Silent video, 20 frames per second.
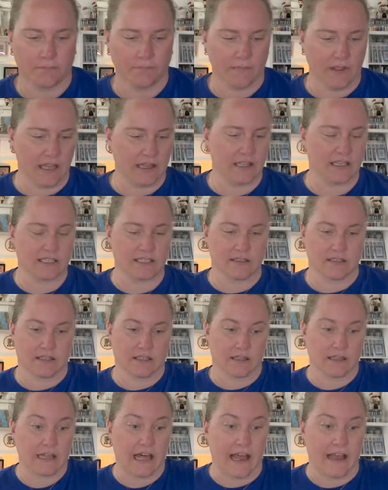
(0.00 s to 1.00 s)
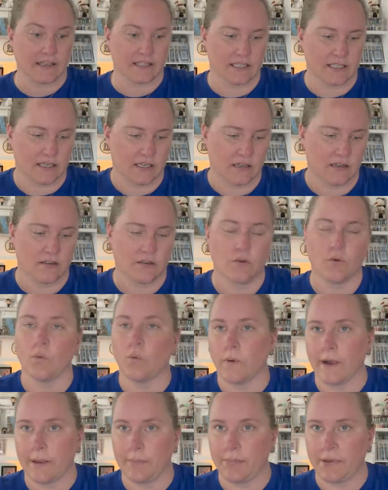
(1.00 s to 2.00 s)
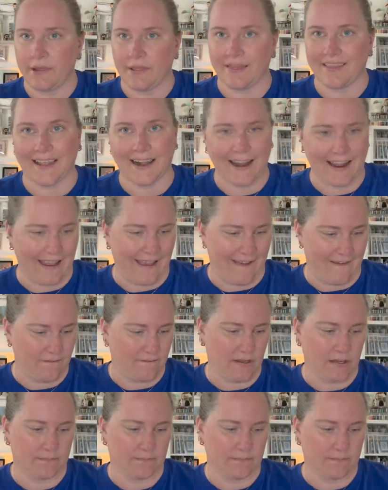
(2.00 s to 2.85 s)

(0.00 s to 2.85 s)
And this is the last WIP that I have.